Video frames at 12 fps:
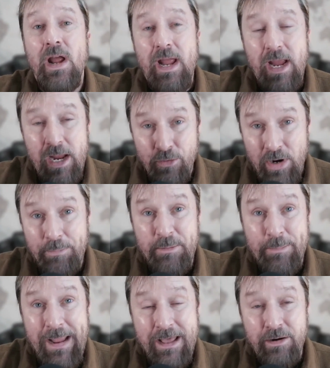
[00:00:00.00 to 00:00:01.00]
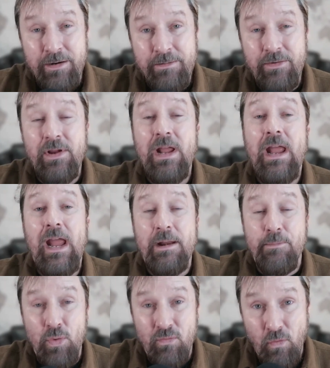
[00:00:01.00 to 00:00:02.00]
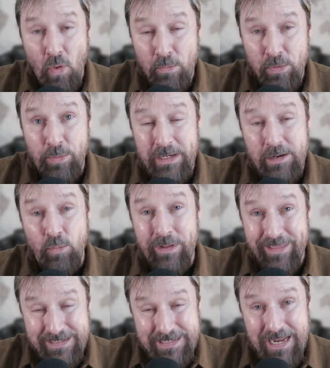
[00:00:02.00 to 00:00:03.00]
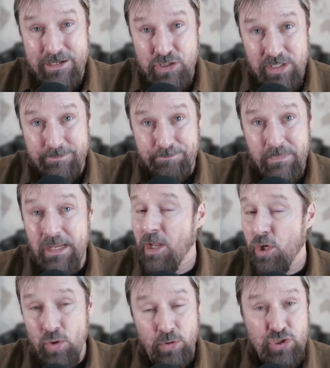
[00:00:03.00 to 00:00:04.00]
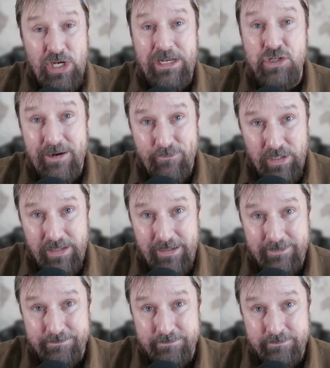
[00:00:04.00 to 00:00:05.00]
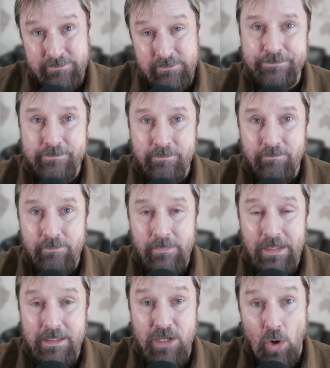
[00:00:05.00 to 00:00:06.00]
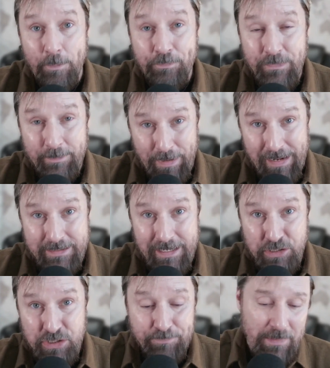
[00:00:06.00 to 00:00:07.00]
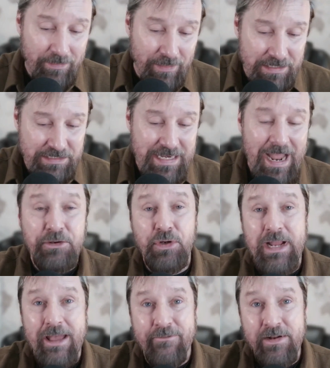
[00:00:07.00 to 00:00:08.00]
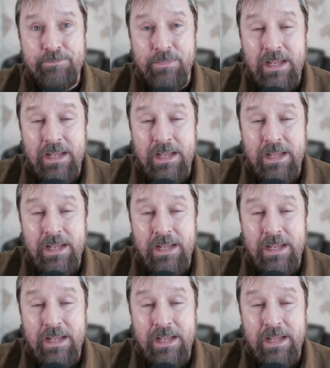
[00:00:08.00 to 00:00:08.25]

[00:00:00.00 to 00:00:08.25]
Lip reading: interrupt the pattern, and move forward with intention. You'll change everything. So pay attention. This is Dr. Kevin